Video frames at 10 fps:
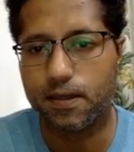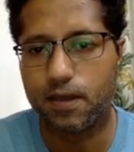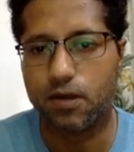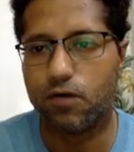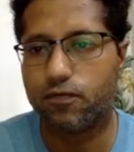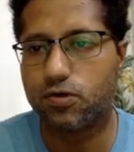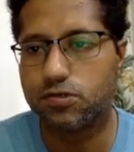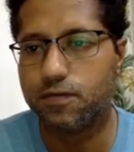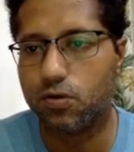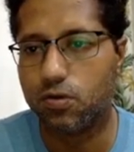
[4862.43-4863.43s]
and of course
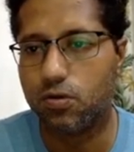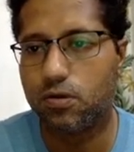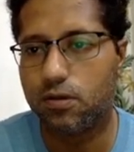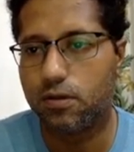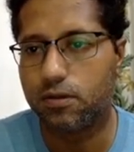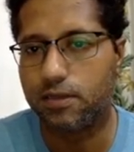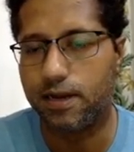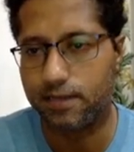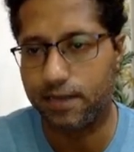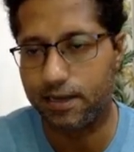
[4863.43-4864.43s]
we know
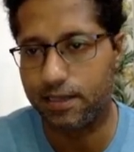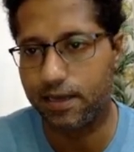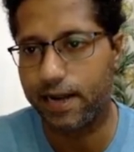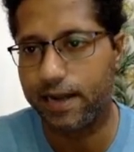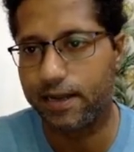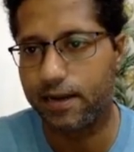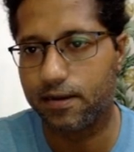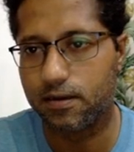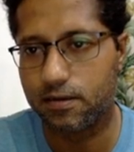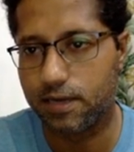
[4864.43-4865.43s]
that they are right
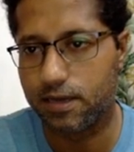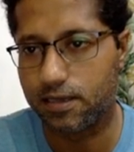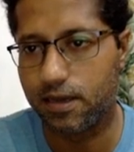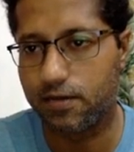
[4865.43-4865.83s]
angle, that